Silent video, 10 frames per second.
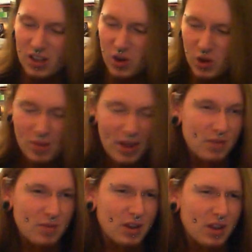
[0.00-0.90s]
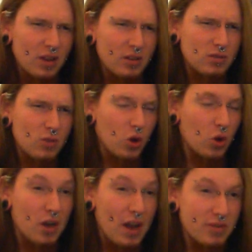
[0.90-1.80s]
Couldn't make a video, or
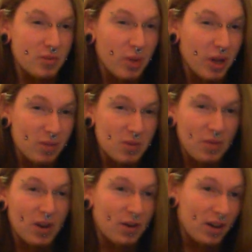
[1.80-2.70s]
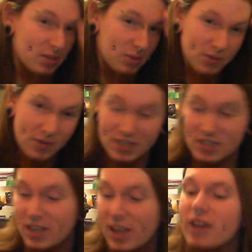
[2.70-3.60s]
couldn't have some pickups about Xbox
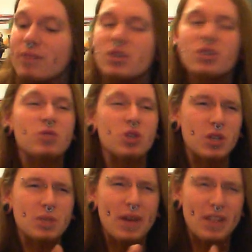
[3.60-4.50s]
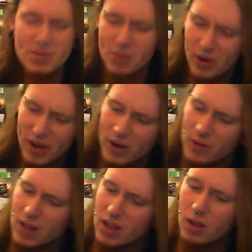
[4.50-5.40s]
360 games. You should expect this by now.
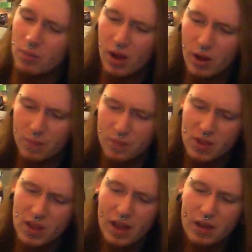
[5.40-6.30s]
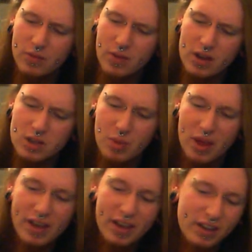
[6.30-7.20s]
But yeah, first
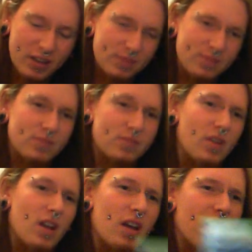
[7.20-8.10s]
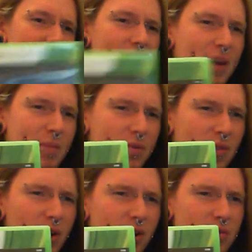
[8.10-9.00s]
being Game of
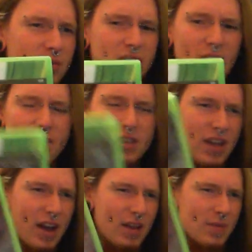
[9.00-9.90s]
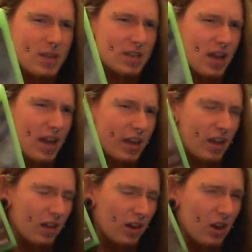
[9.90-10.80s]
Thrones. Now this game is getting
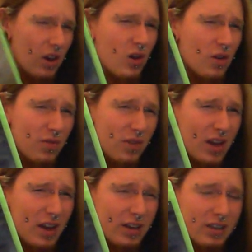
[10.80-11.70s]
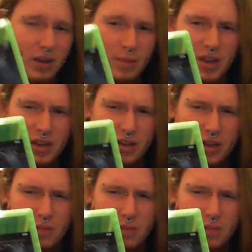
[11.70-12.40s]
a lot of flack. I mean,